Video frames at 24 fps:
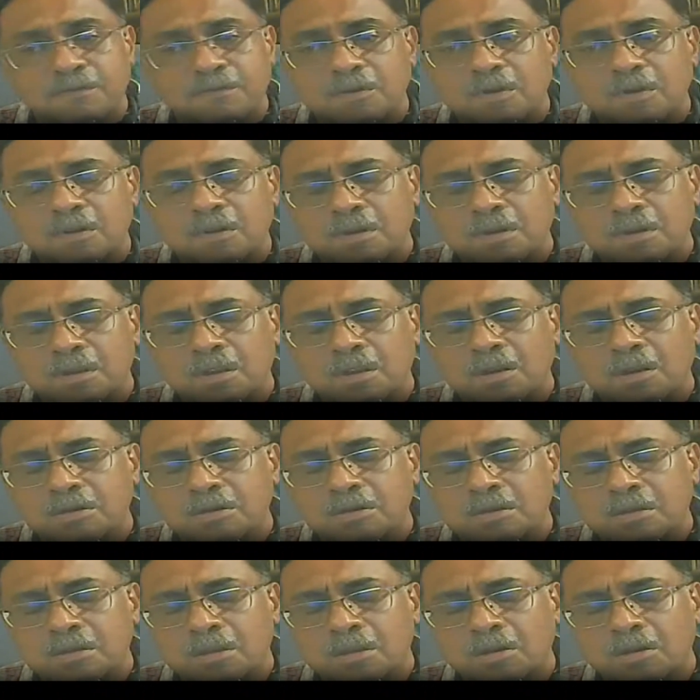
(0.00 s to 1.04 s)

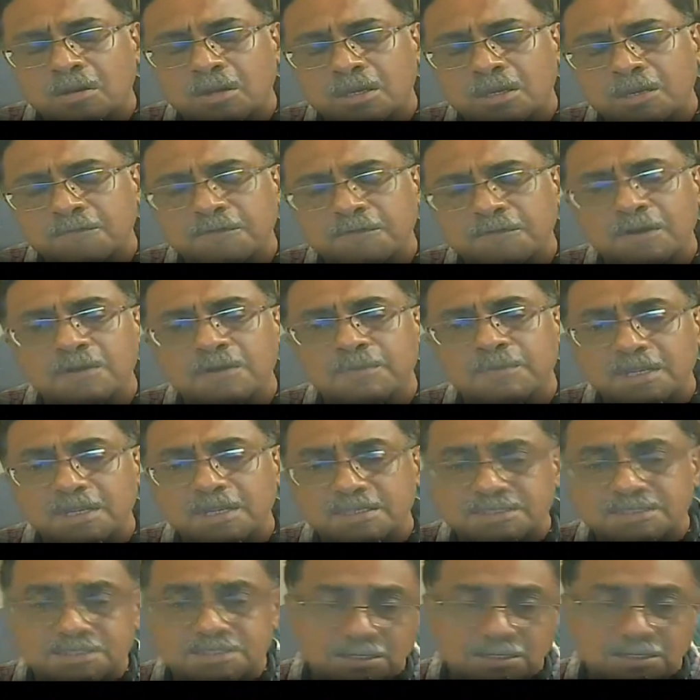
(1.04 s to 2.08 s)
on a different
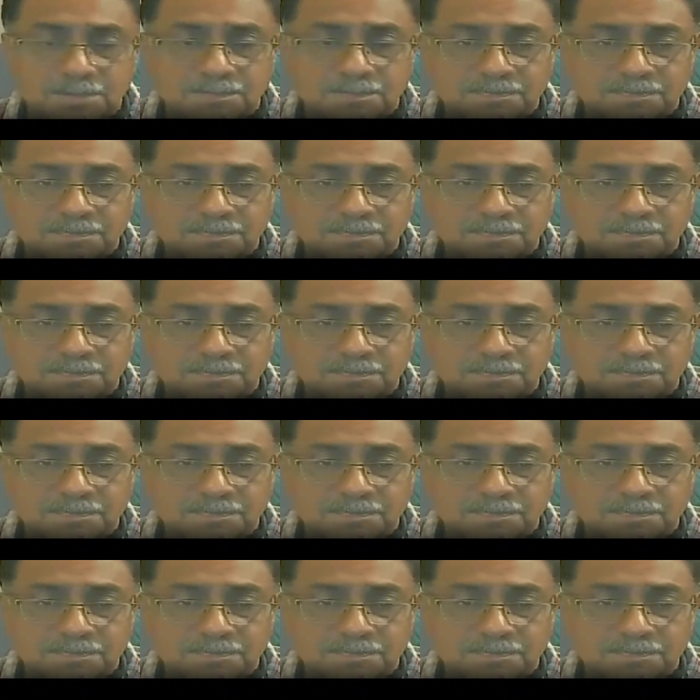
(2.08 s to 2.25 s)
pedestal,